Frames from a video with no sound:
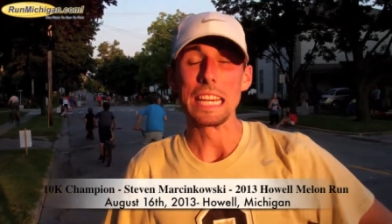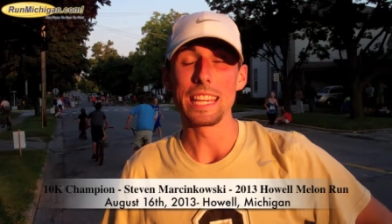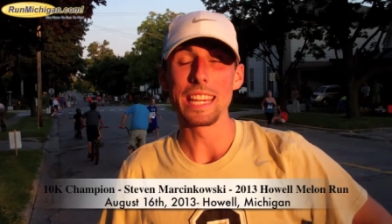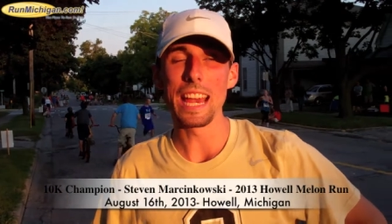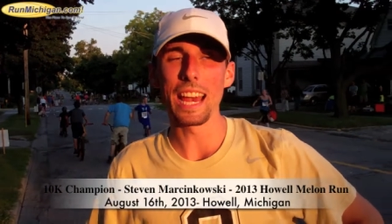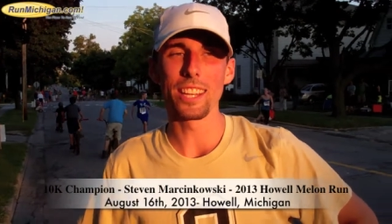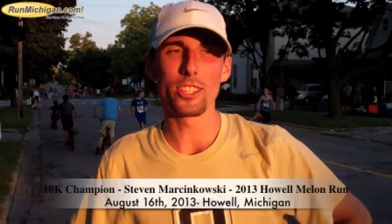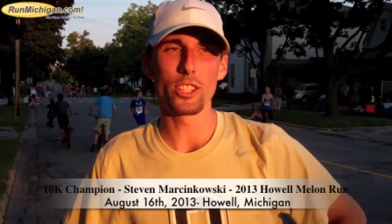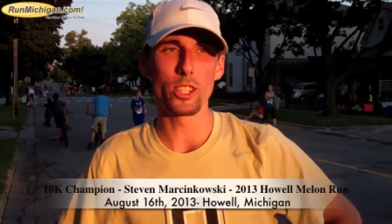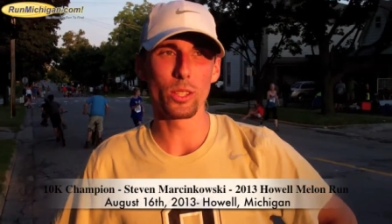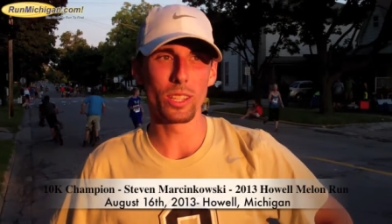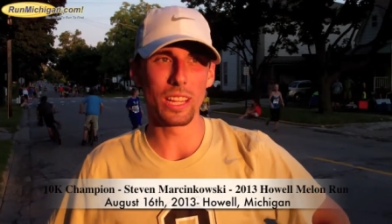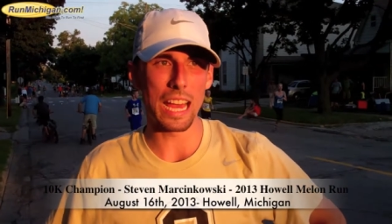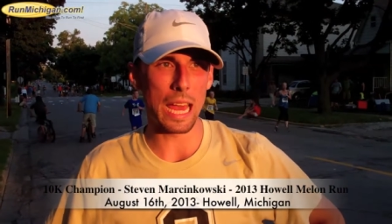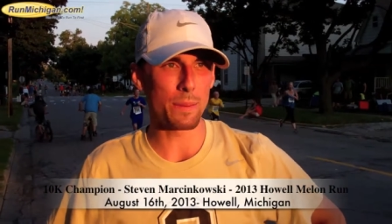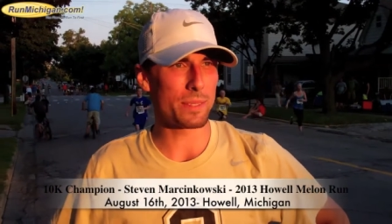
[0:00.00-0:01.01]
Yeah,
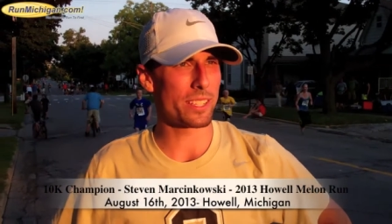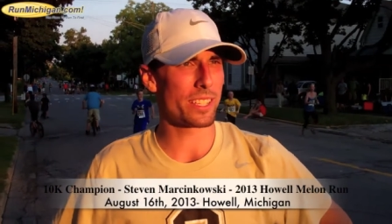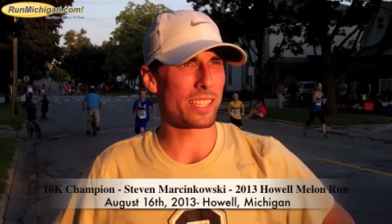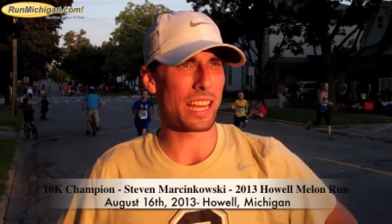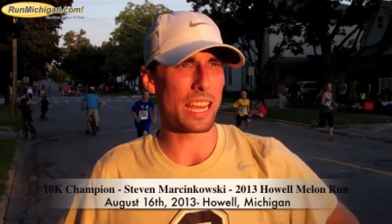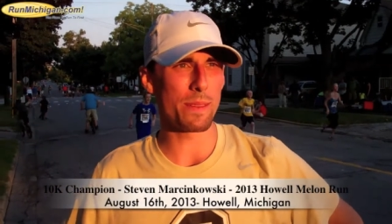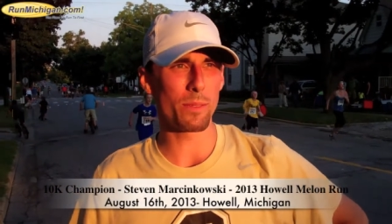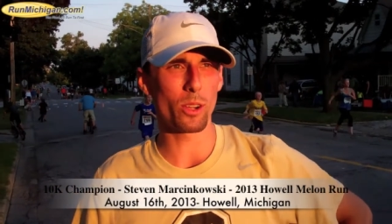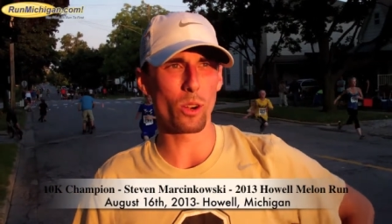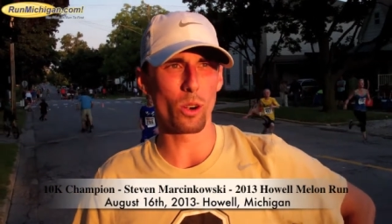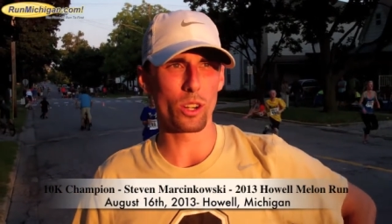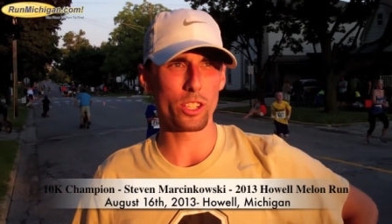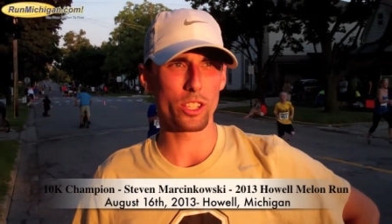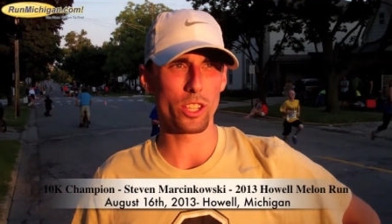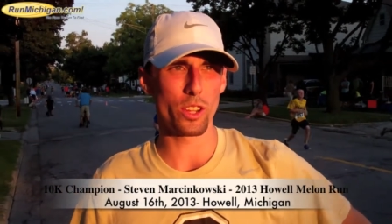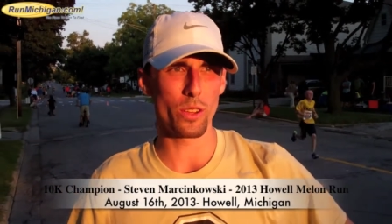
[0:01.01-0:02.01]
two laps, same
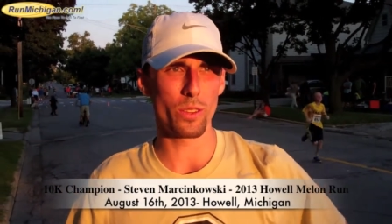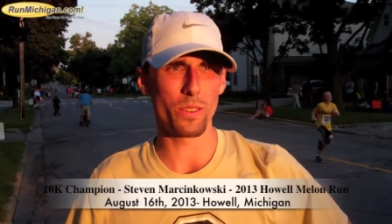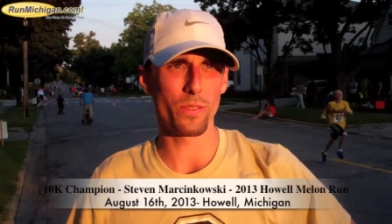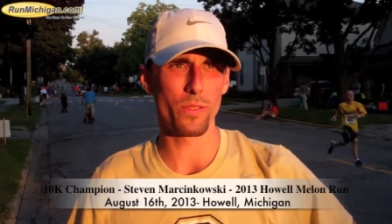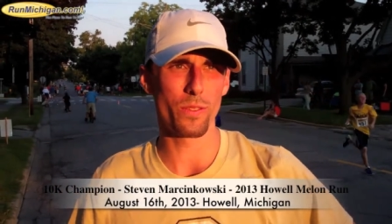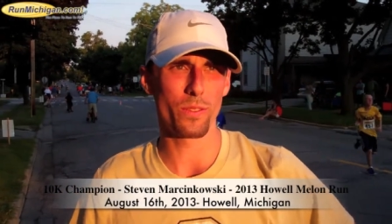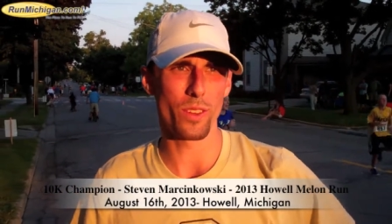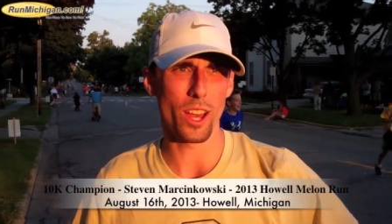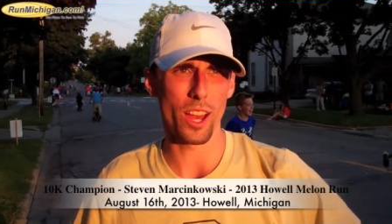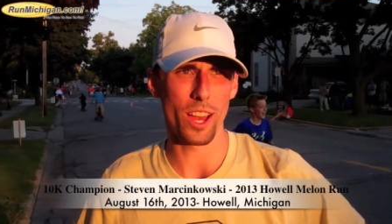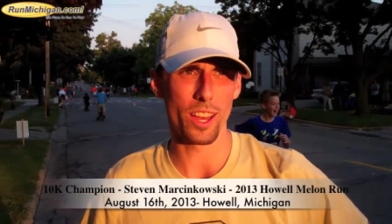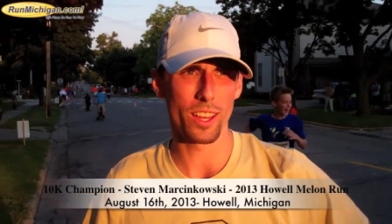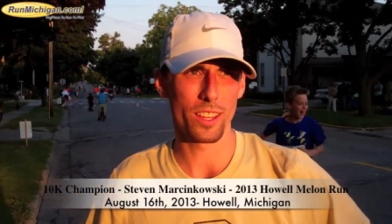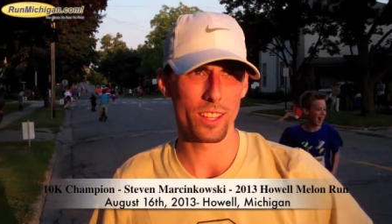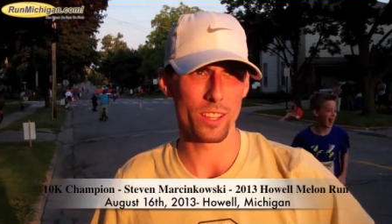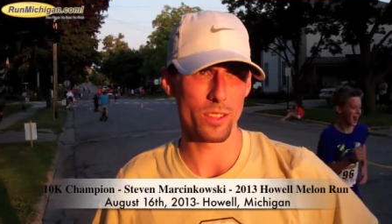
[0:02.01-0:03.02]
course, so if,
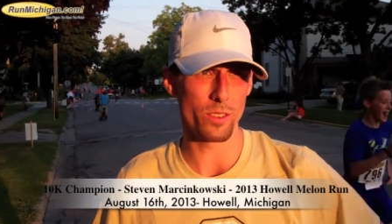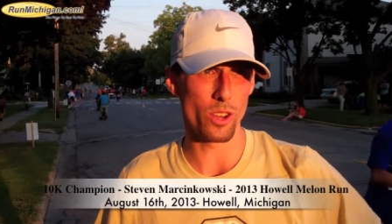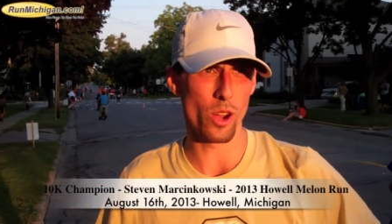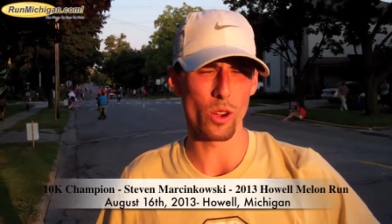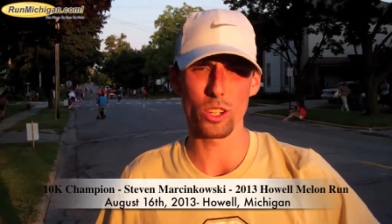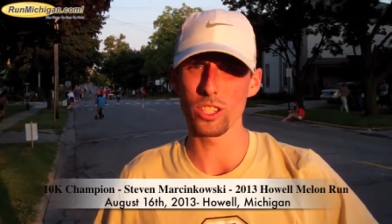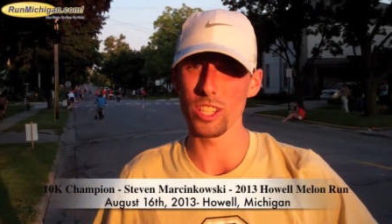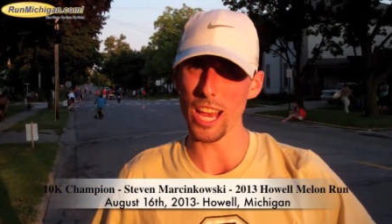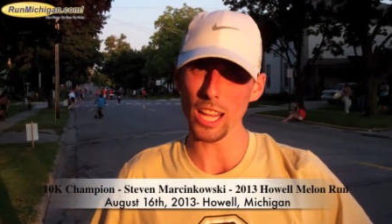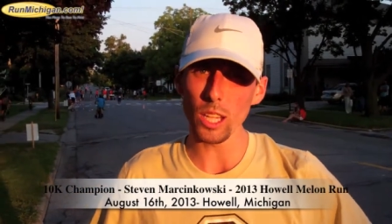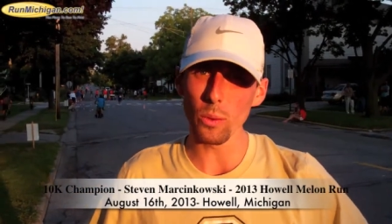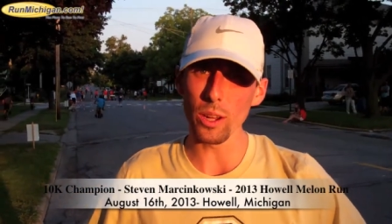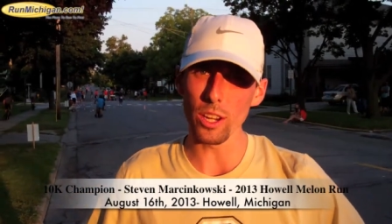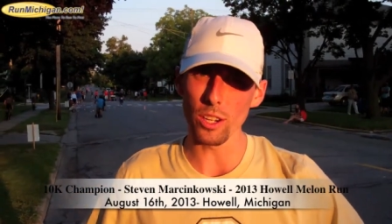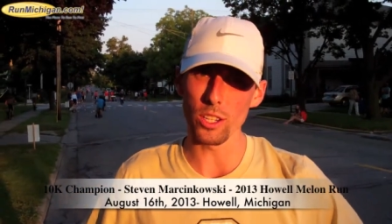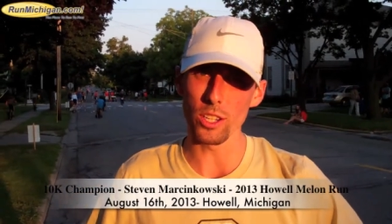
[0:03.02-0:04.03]
uh, you know exactly
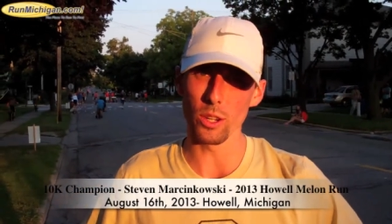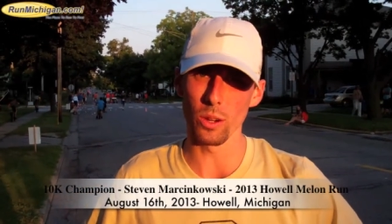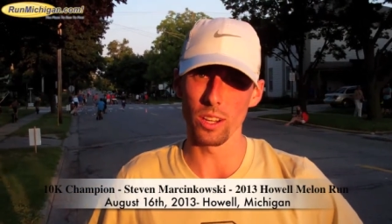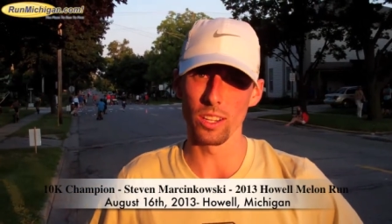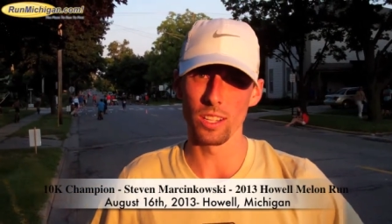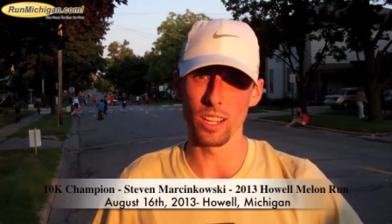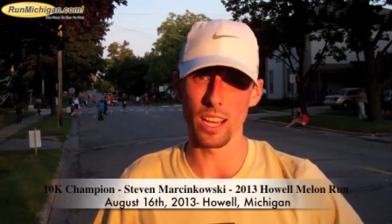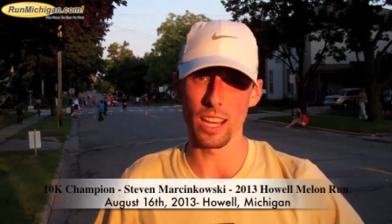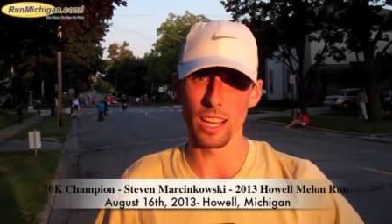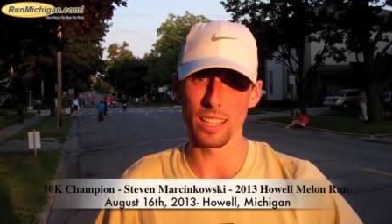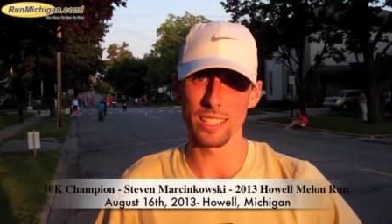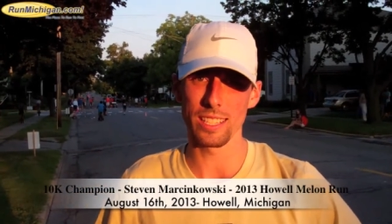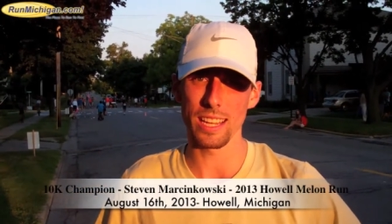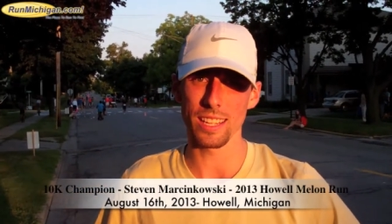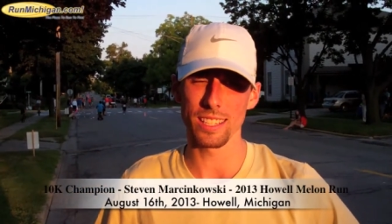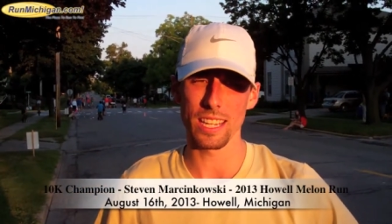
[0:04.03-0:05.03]
what you're doing uh, the
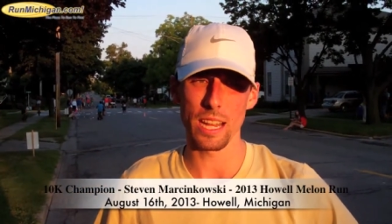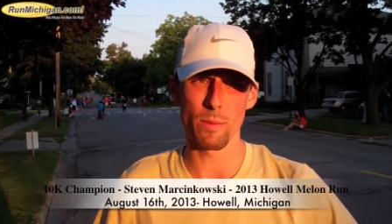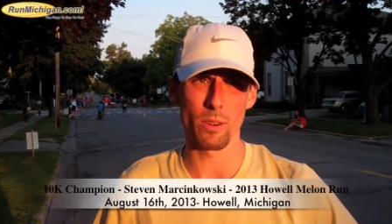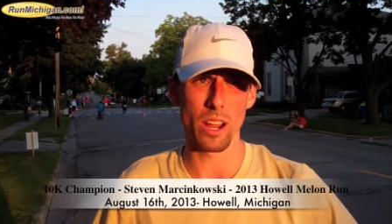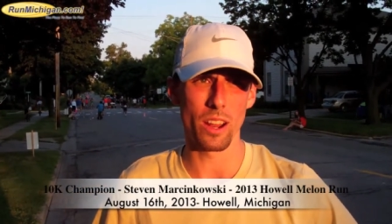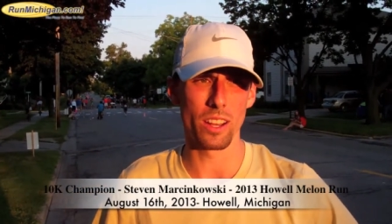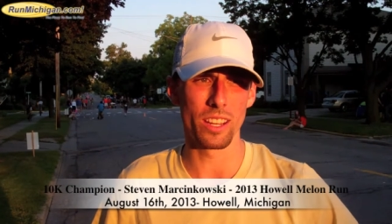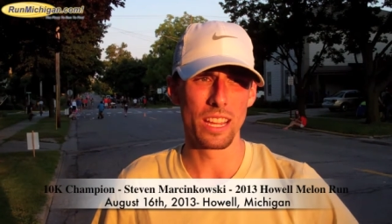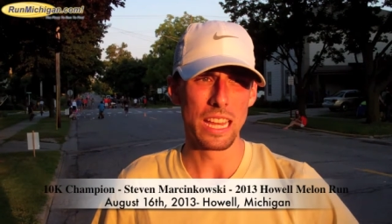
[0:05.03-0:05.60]
second time around.